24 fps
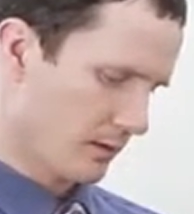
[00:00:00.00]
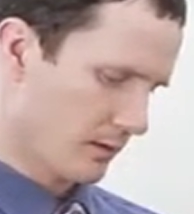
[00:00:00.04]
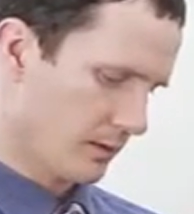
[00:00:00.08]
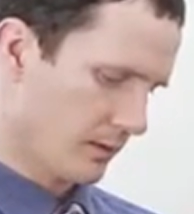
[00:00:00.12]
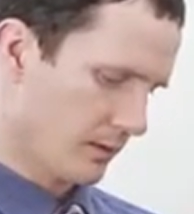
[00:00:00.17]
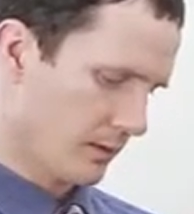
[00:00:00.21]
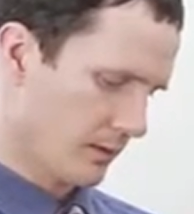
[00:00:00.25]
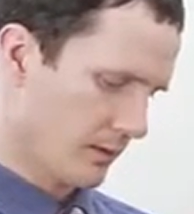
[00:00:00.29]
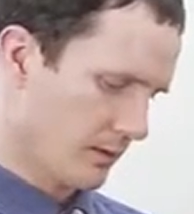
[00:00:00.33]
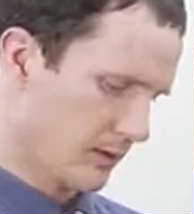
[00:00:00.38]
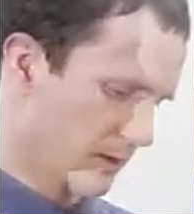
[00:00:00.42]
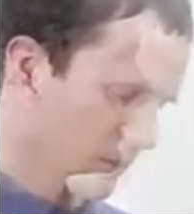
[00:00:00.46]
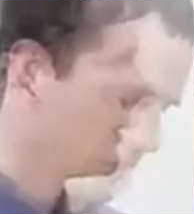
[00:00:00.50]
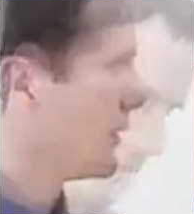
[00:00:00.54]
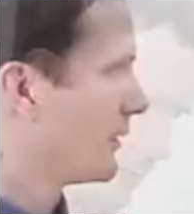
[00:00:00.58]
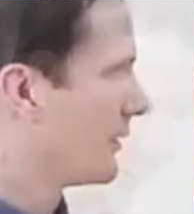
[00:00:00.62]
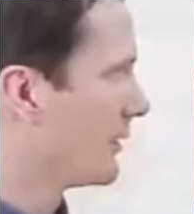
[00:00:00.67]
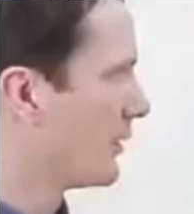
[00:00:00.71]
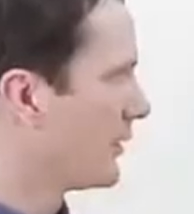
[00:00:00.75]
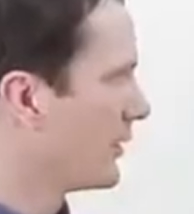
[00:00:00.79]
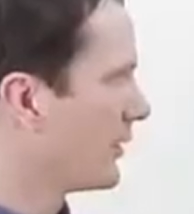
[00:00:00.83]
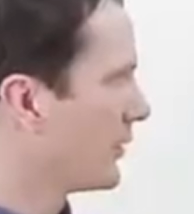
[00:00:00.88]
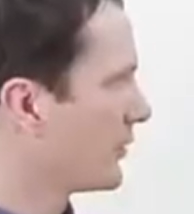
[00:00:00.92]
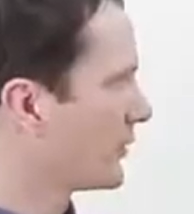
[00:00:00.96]
And
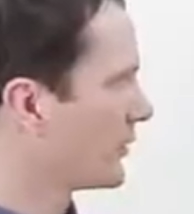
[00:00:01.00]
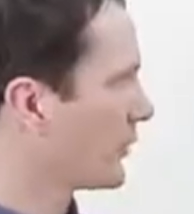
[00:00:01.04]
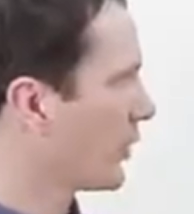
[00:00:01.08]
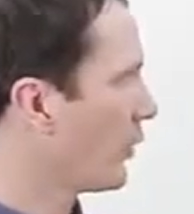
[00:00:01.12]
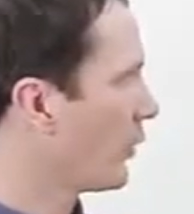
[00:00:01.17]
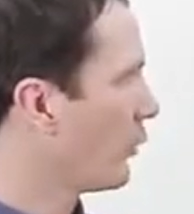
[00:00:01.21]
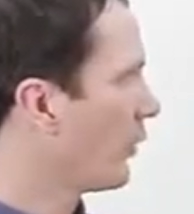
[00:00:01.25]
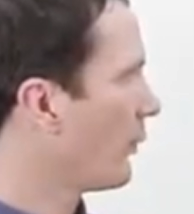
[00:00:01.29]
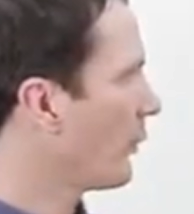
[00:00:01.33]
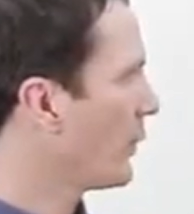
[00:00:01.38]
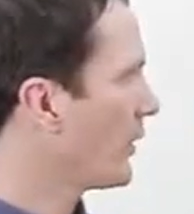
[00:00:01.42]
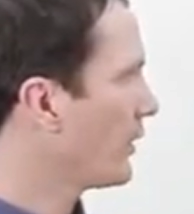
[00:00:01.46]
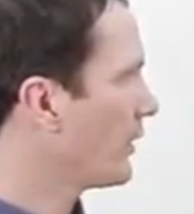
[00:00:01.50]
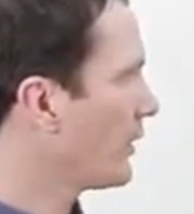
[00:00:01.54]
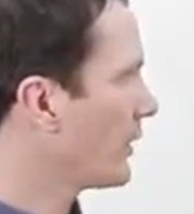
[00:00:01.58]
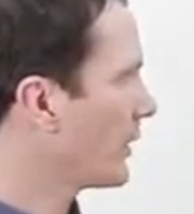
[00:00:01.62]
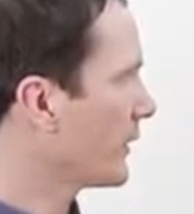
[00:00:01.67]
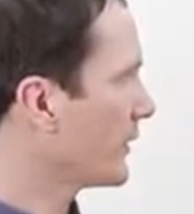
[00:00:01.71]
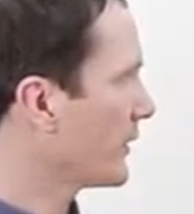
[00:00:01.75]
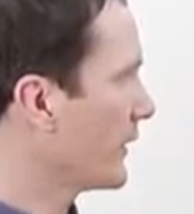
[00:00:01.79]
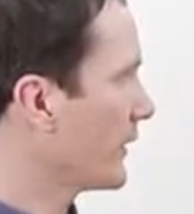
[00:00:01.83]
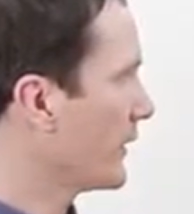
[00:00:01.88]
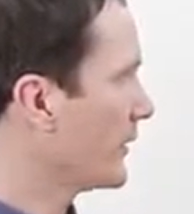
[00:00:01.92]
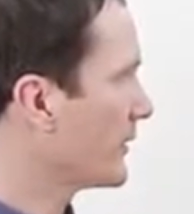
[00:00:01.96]
so when we look
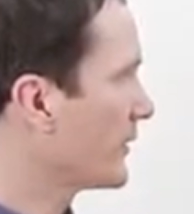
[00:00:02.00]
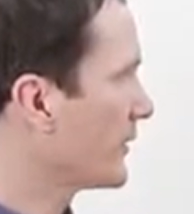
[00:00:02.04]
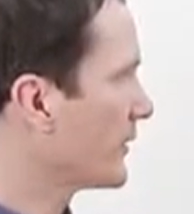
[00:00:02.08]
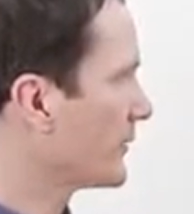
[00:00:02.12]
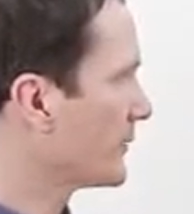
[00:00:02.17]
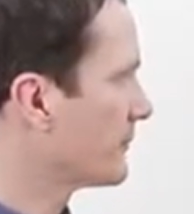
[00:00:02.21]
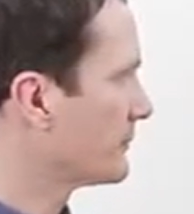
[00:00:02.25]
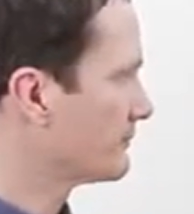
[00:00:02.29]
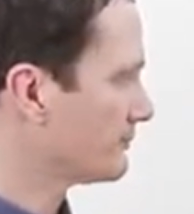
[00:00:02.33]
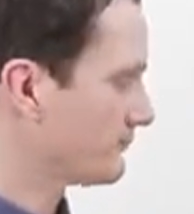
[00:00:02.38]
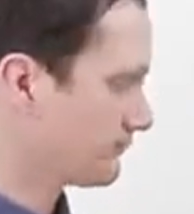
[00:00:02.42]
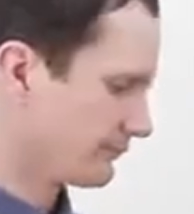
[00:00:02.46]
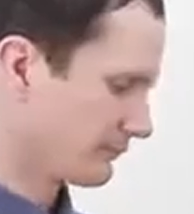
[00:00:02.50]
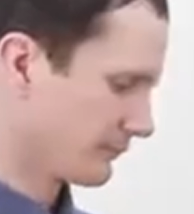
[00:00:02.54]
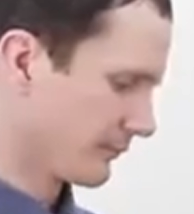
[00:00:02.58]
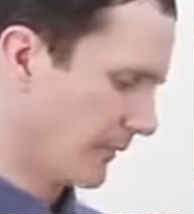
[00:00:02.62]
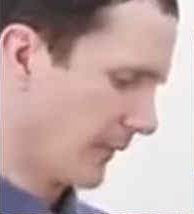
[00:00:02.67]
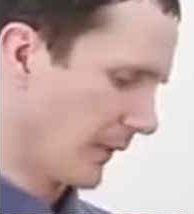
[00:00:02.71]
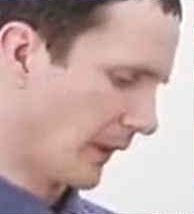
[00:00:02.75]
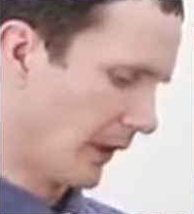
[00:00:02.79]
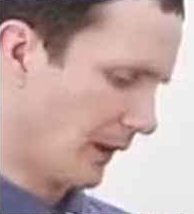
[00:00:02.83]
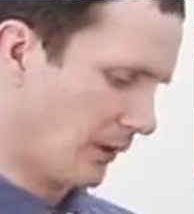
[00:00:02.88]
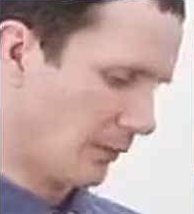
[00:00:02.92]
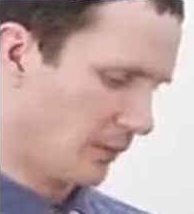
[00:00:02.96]
at this,
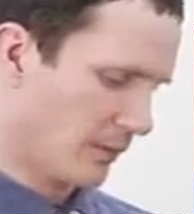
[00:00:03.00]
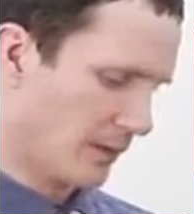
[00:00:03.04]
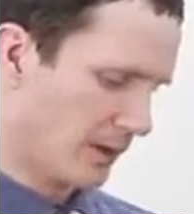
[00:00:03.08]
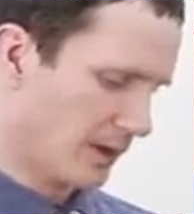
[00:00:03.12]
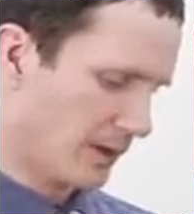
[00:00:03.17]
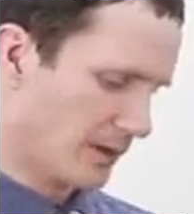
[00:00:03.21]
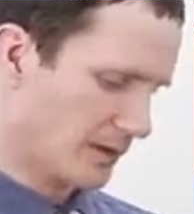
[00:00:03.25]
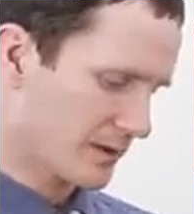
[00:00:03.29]
we can